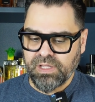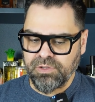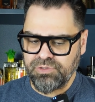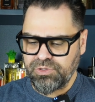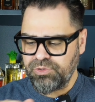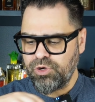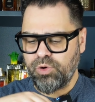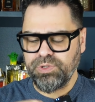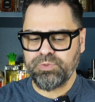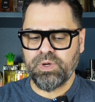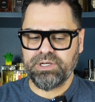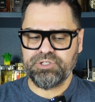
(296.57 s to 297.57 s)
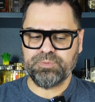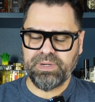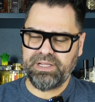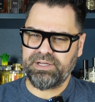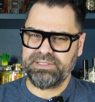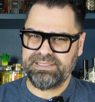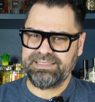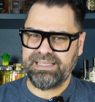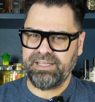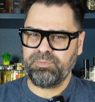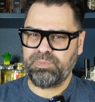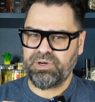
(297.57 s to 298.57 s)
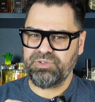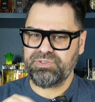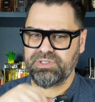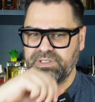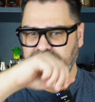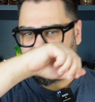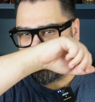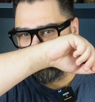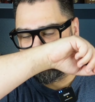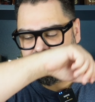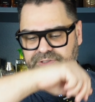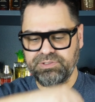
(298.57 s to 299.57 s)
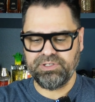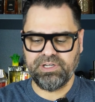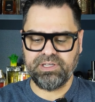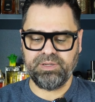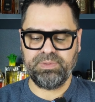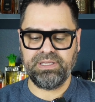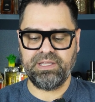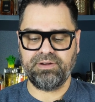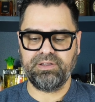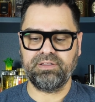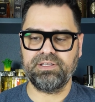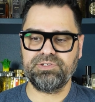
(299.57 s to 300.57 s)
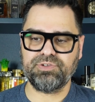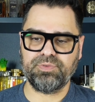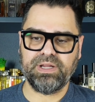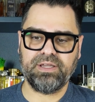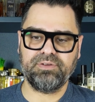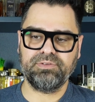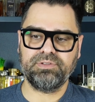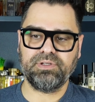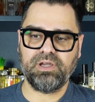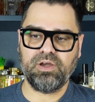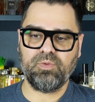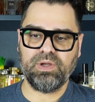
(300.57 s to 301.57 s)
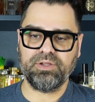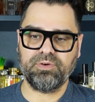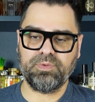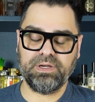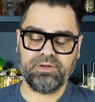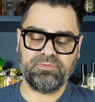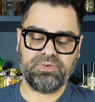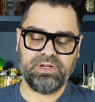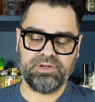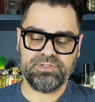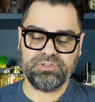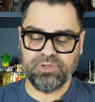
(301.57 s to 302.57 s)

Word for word: So you always want to spray it on skin personally because you're not going to be carrying this around uh, while you're wearing a fragrance.